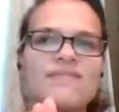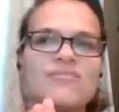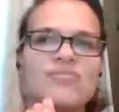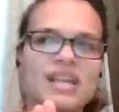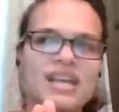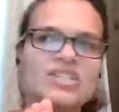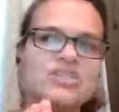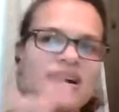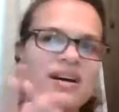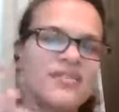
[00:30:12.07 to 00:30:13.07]
If
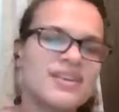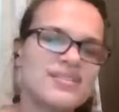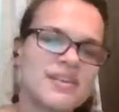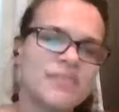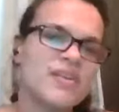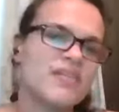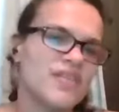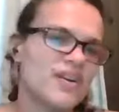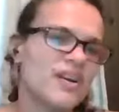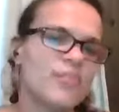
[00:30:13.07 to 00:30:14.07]
relational health is something
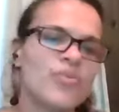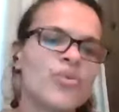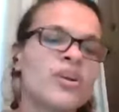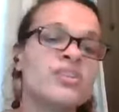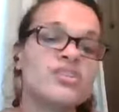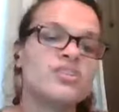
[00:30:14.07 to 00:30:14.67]
very important